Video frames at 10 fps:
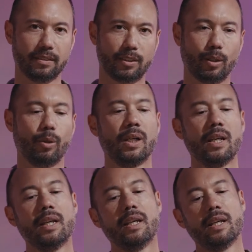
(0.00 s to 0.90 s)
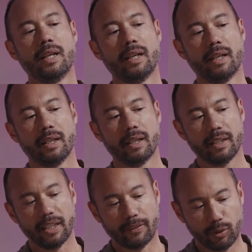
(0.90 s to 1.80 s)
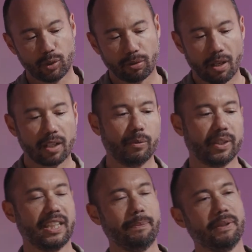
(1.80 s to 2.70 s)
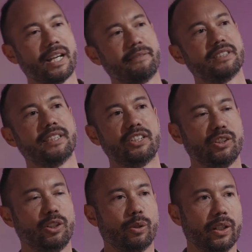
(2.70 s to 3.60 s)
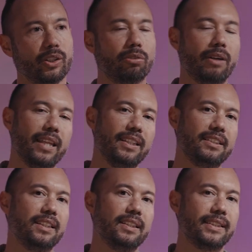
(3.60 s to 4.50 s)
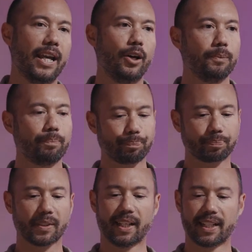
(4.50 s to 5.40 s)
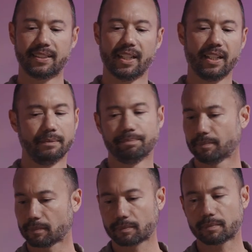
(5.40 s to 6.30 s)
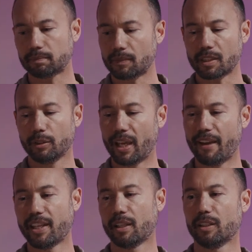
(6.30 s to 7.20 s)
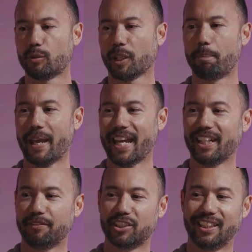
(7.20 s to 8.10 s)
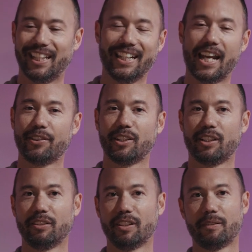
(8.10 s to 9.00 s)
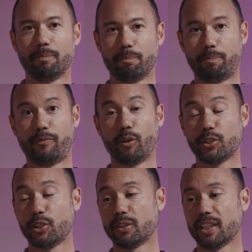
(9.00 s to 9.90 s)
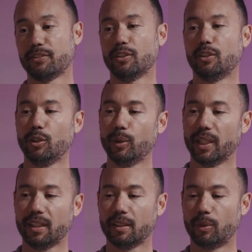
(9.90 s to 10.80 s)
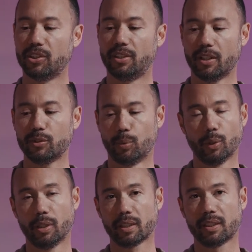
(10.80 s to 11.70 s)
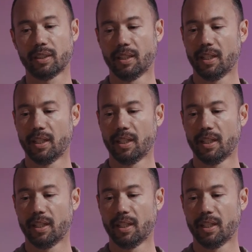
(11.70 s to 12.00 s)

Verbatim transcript: So if you struggle with keeping a conversation going, try these things out. Like I said, you have that little quick band-aid of just getting out there and forcing yourself to do it, which does work.